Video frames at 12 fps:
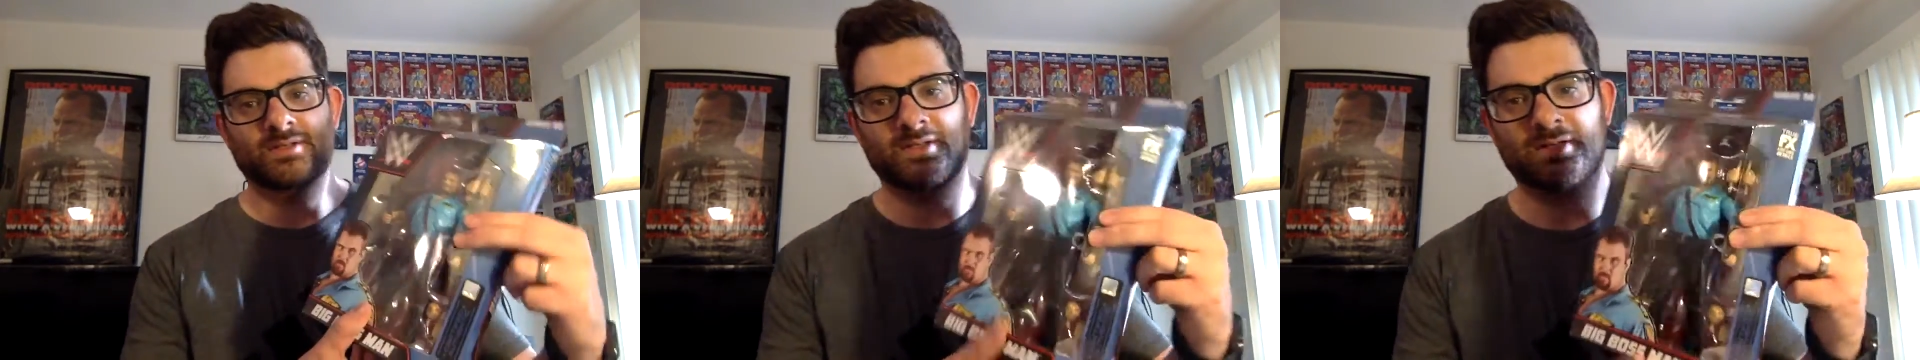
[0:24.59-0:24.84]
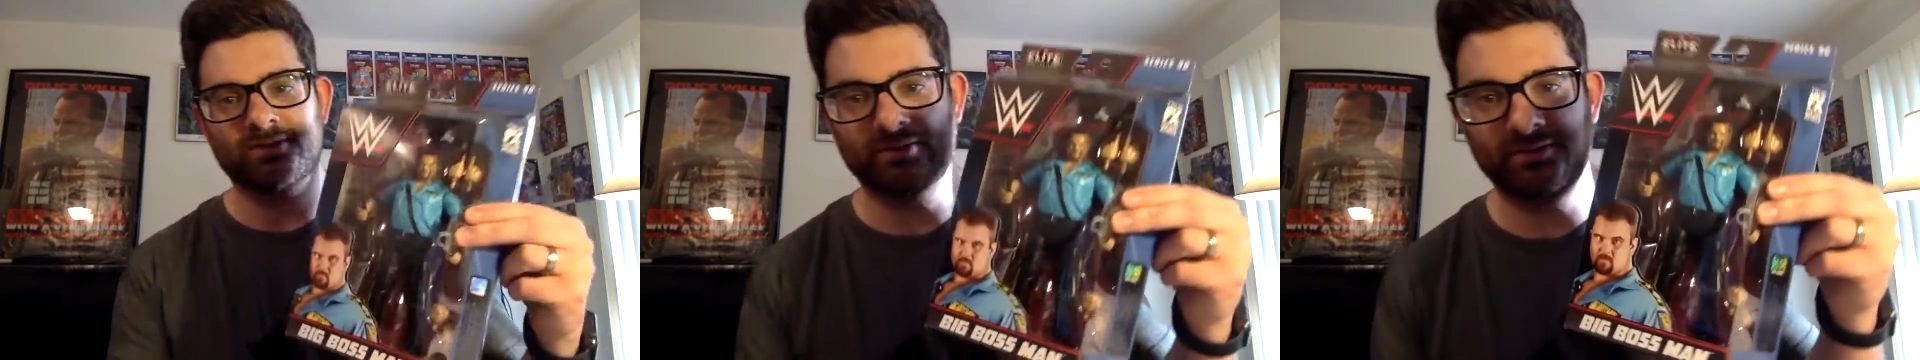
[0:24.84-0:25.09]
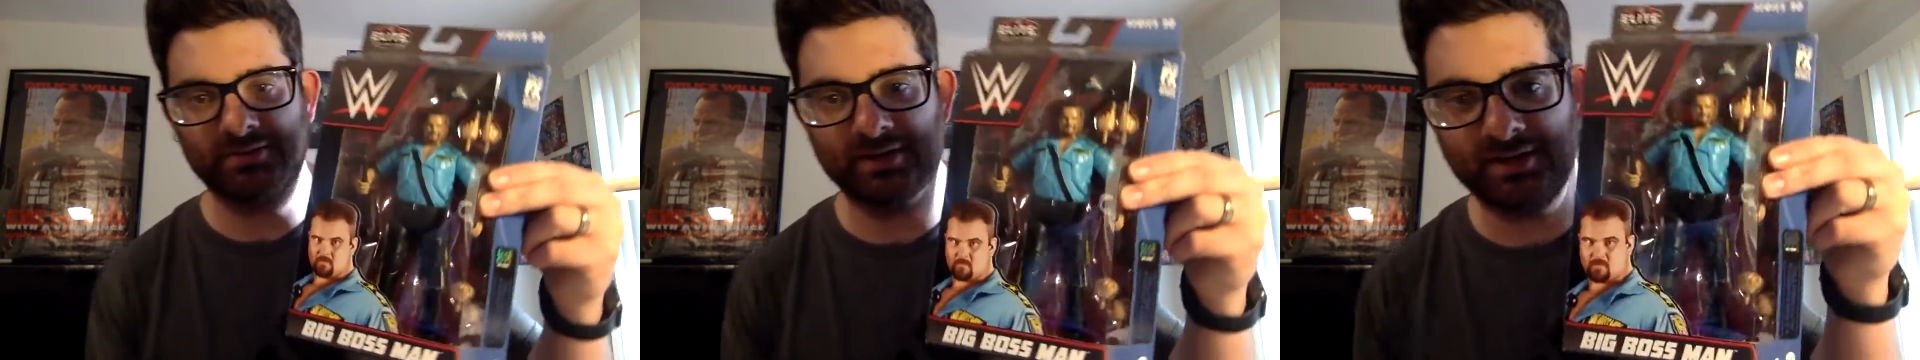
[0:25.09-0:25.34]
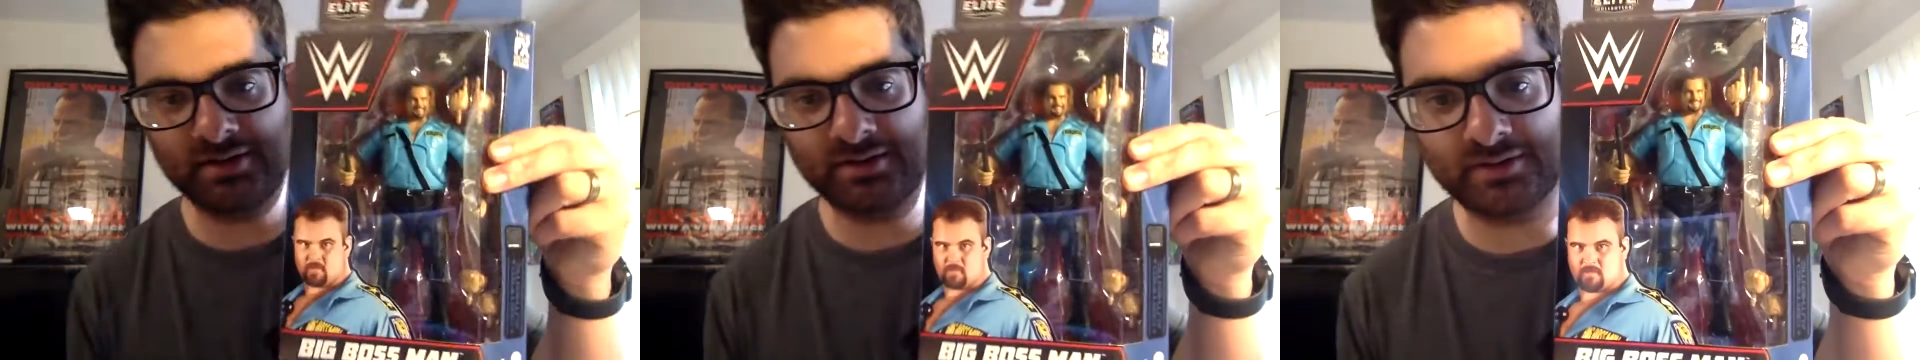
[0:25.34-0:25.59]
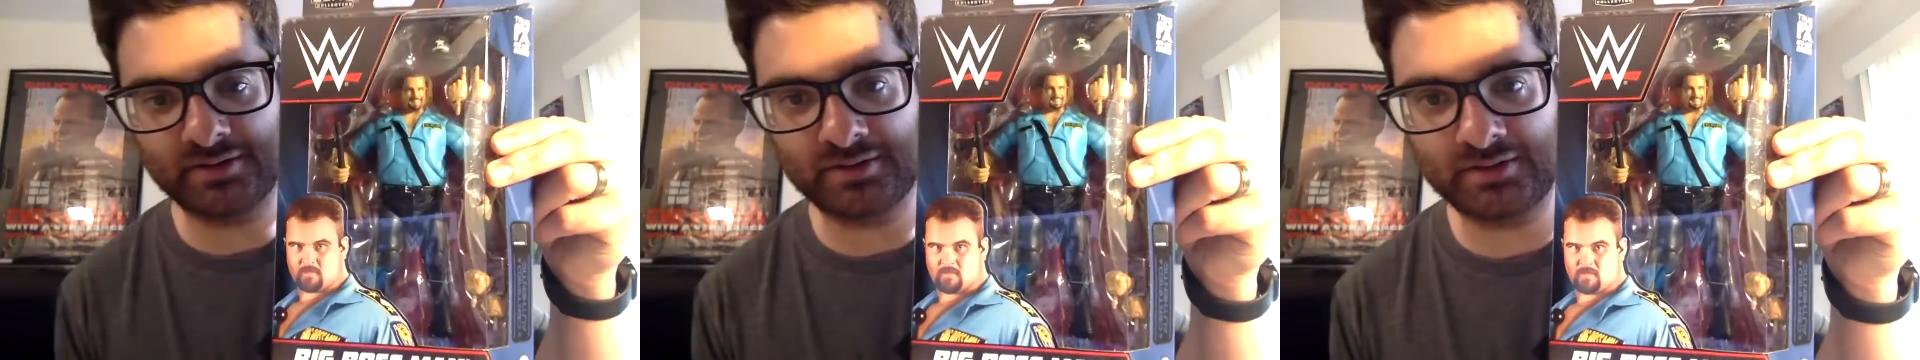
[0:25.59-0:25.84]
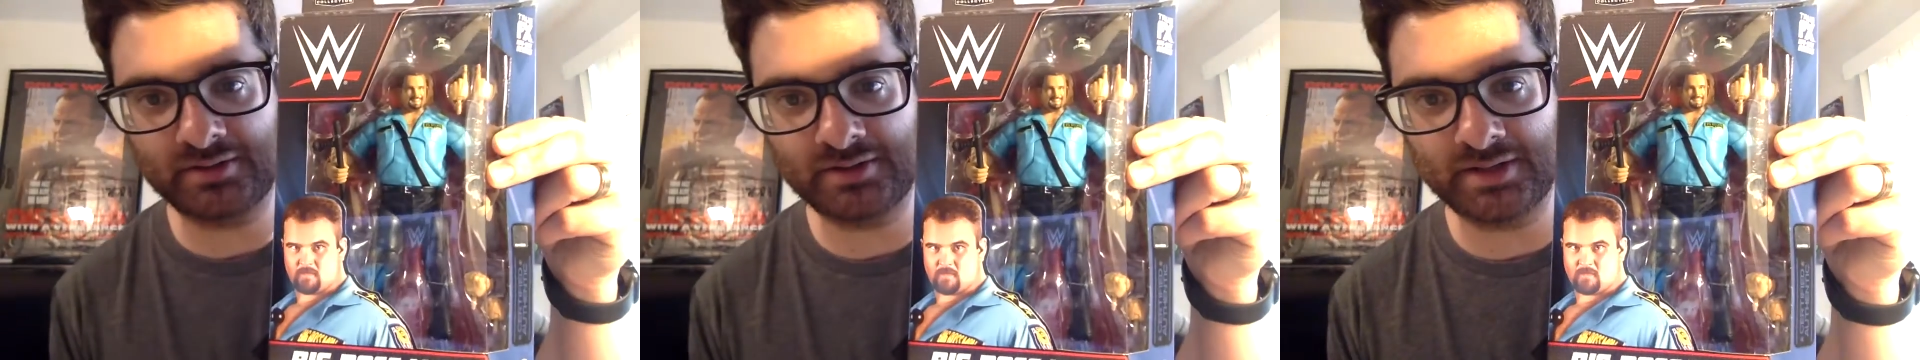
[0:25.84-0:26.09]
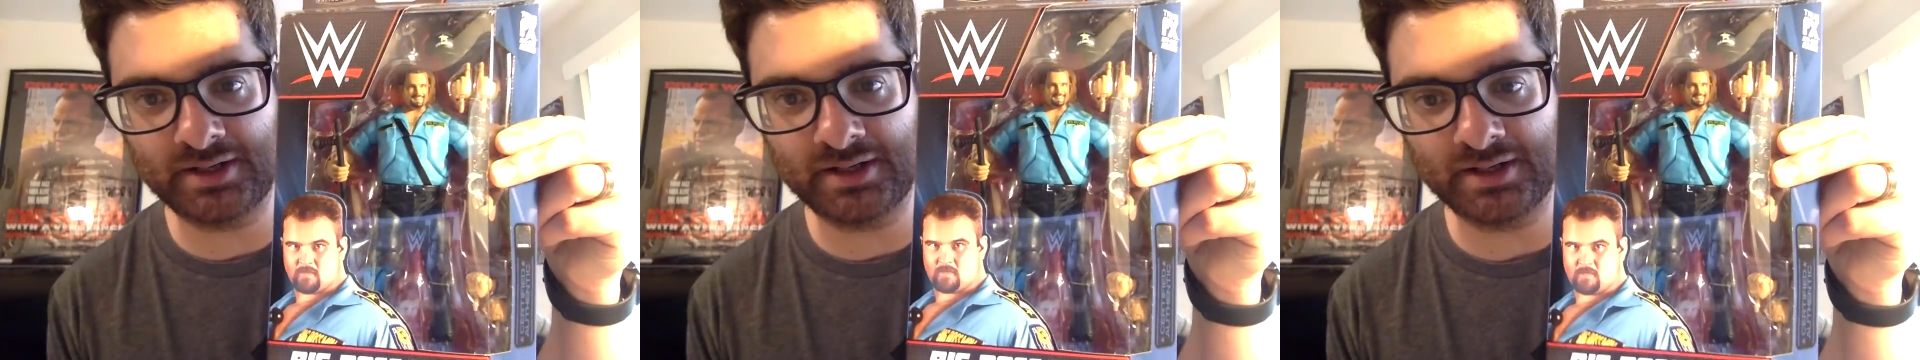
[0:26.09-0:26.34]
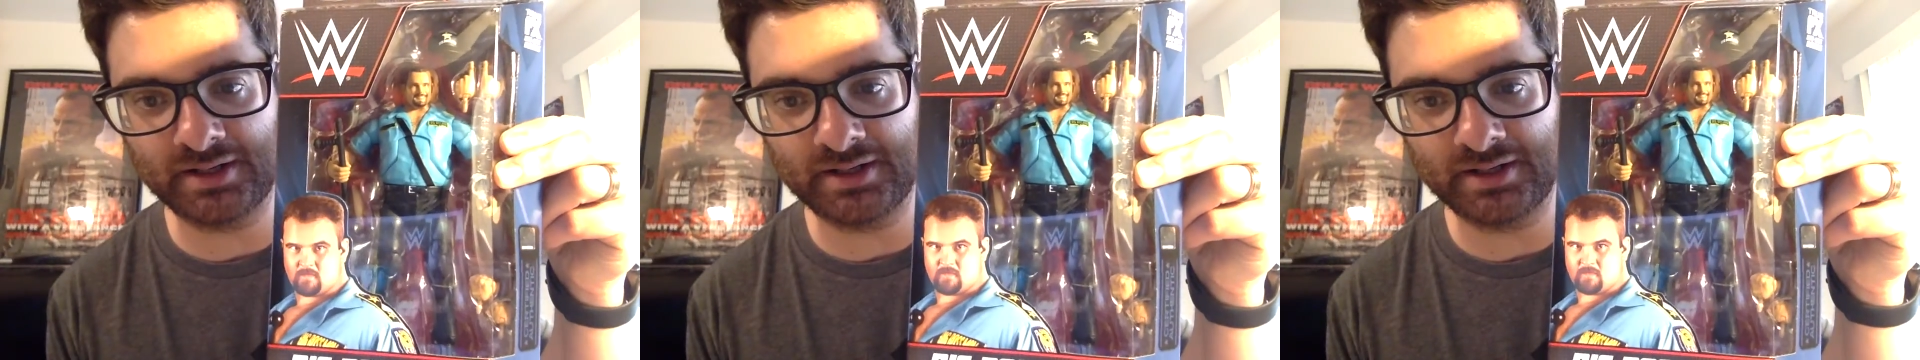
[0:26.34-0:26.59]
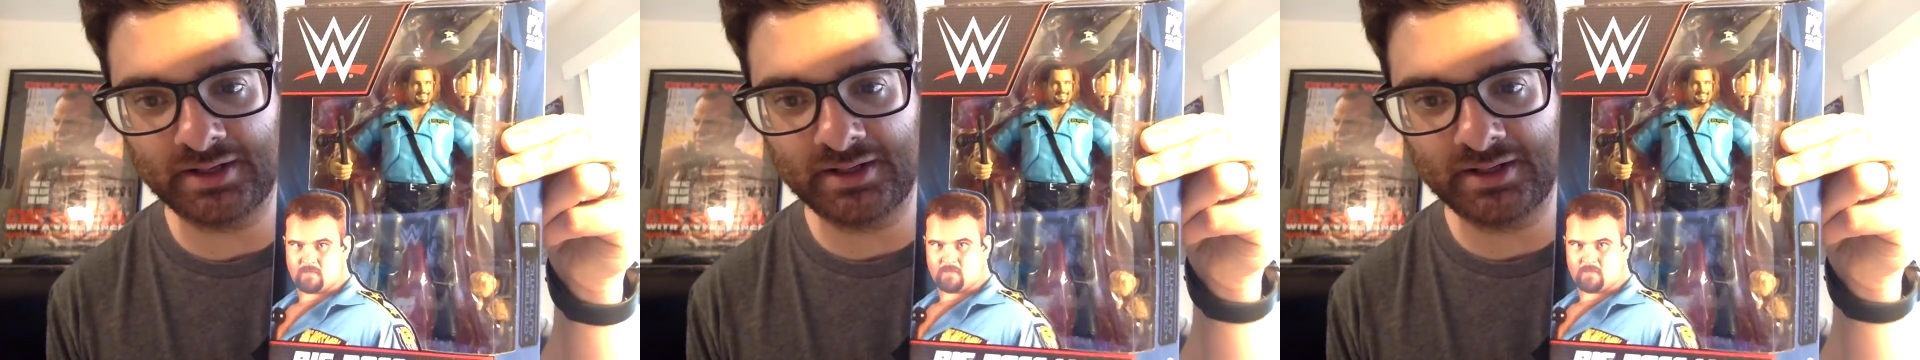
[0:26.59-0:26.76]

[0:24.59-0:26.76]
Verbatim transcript: as you can see here, uh,